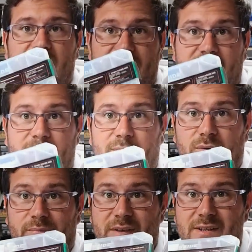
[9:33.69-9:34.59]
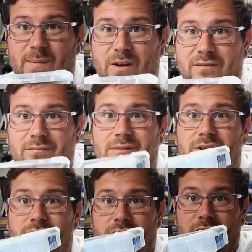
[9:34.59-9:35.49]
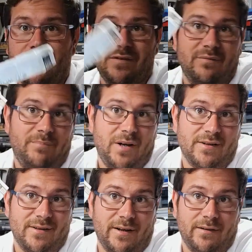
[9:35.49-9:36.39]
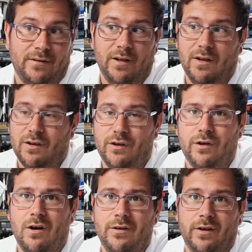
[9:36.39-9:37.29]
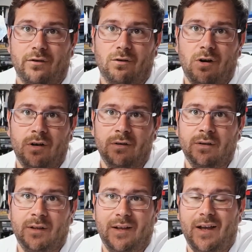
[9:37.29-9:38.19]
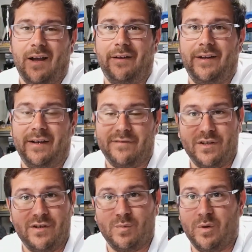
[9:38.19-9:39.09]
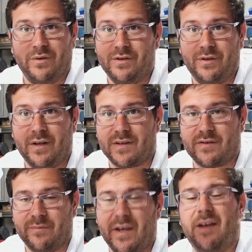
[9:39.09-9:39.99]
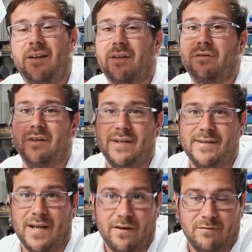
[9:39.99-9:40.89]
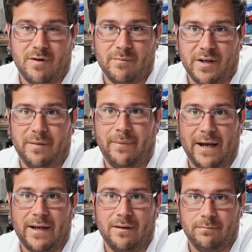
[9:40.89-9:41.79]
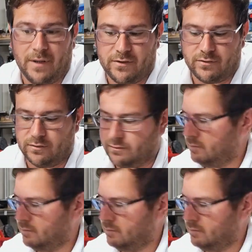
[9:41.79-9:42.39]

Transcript: Simple. This one, €2 from Parkside. You can't go wrong. I only have to use 1 or 2 nuts from there, and I've already saved my money back in petrol.